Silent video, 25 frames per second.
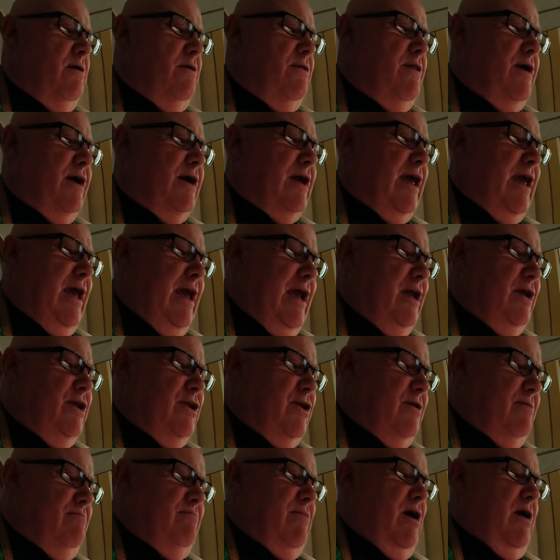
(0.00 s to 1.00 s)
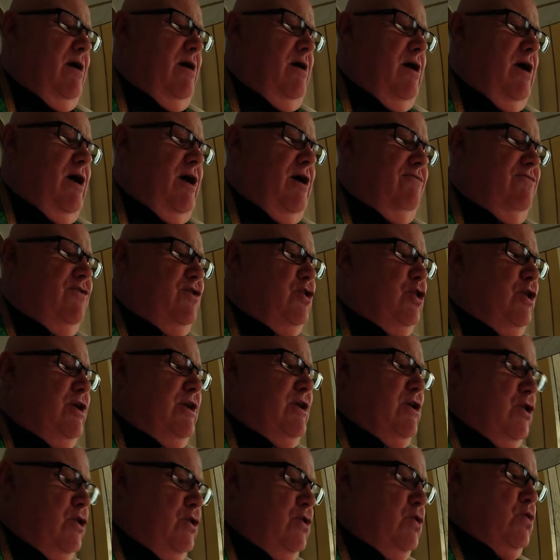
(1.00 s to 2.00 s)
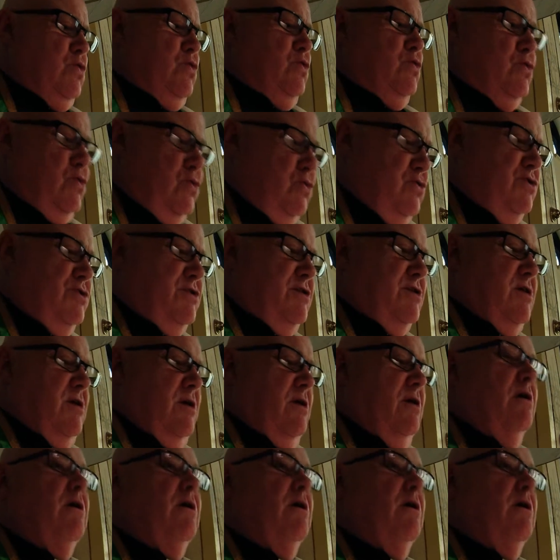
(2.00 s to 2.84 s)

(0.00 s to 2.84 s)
the kingdom of good news,